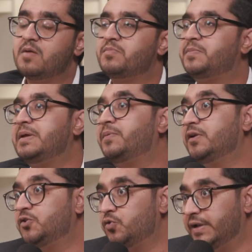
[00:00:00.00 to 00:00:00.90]
But people
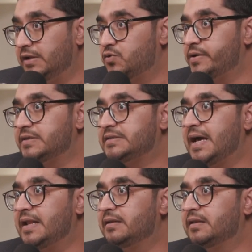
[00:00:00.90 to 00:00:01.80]
do need to
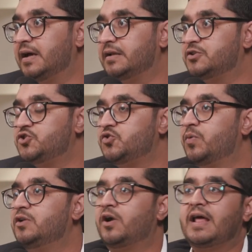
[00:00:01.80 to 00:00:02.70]
understand that you
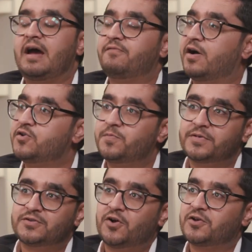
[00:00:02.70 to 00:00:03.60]
will not have
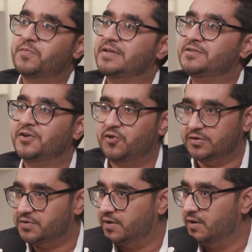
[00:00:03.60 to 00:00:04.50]
100% occupancy
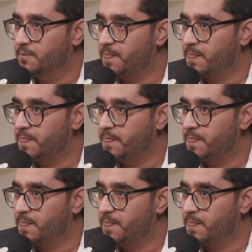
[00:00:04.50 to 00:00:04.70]
across a year.